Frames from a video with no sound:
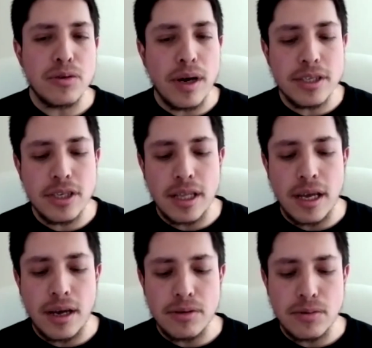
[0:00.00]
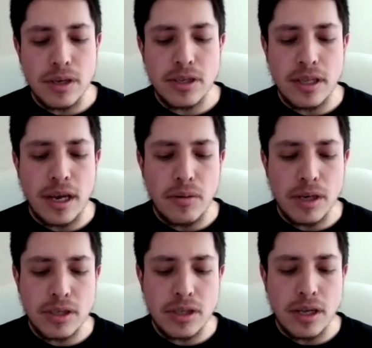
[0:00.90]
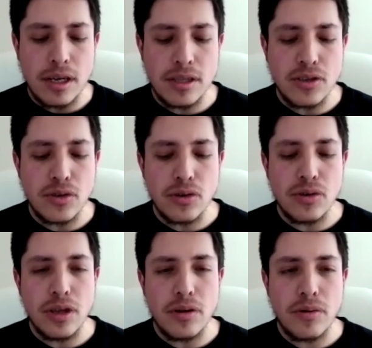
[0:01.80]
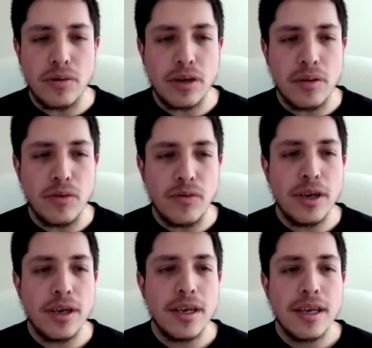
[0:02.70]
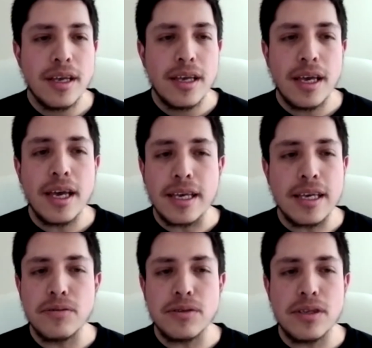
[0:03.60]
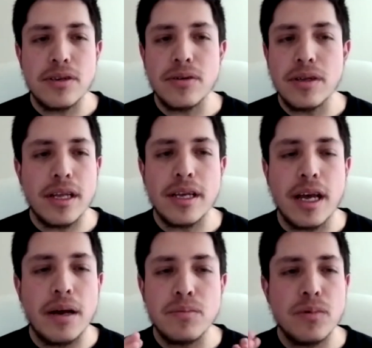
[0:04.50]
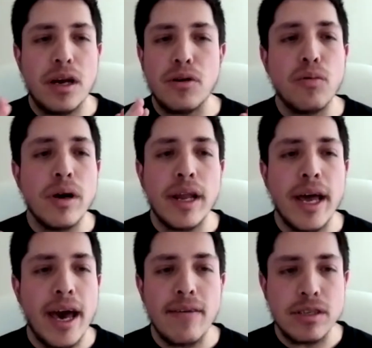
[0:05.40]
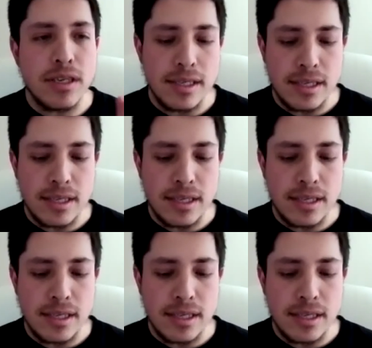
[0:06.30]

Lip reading: watched the Social Network, the movie, and he was literally like, I don't want to advertise.